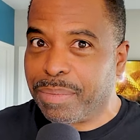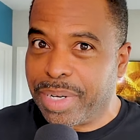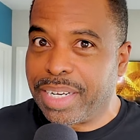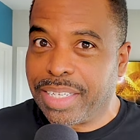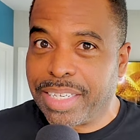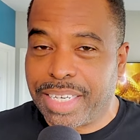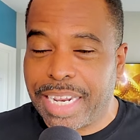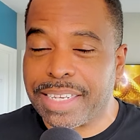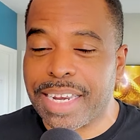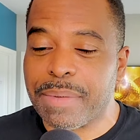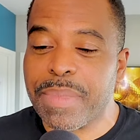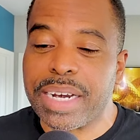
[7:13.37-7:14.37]
Because it
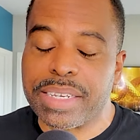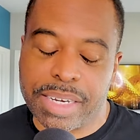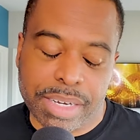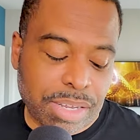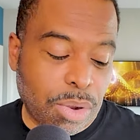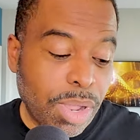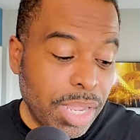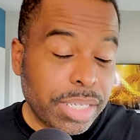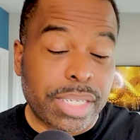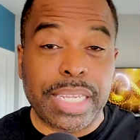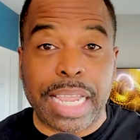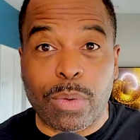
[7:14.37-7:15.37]
tastes like medicine. So
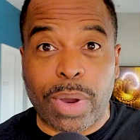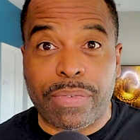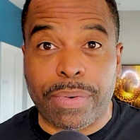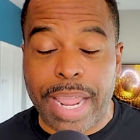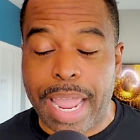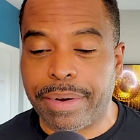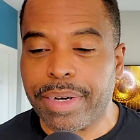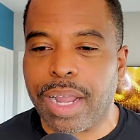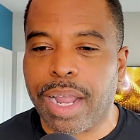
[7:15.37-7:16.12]
stay away from that.